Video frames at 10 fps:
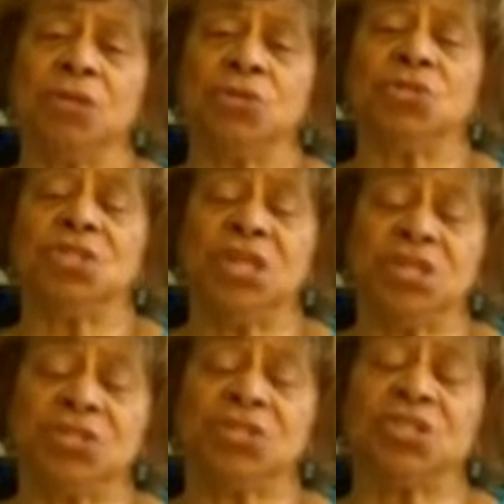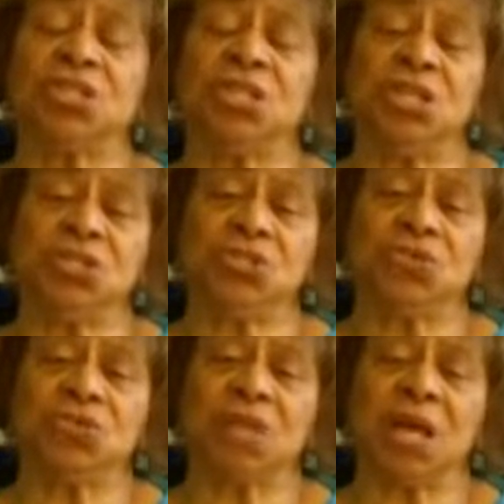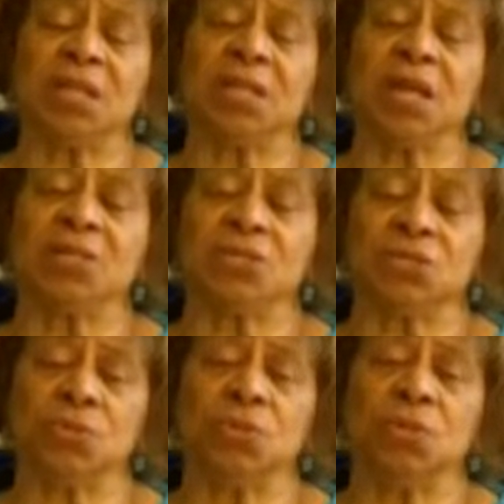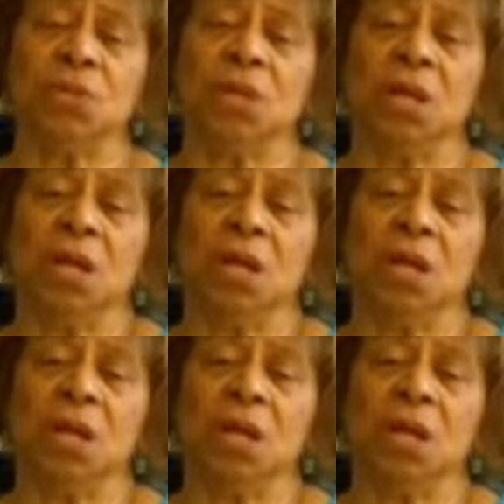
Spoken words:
to teach the teachers at that school